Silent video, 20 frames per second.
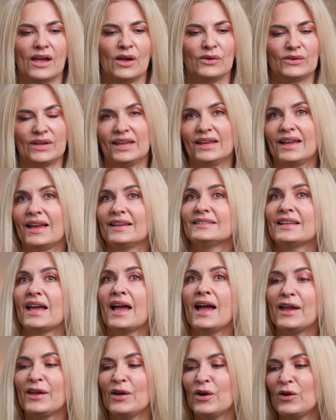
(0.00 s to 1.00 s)
Okay guys,
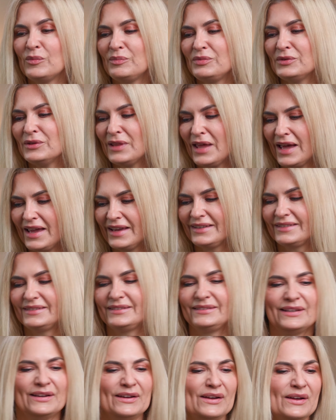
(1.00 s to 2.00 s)
I hope you
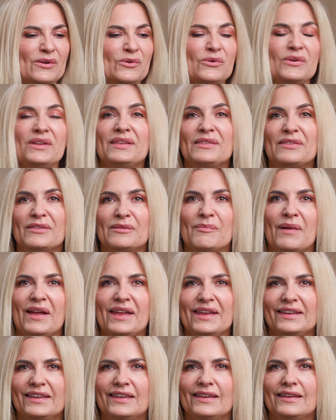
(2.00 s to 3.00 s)
liked the wreath
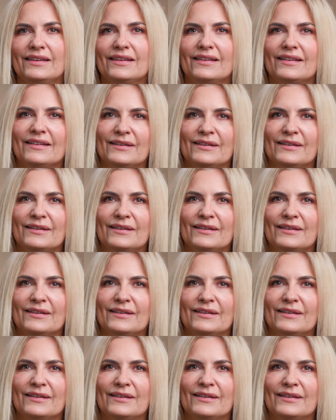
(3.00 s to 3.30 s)
making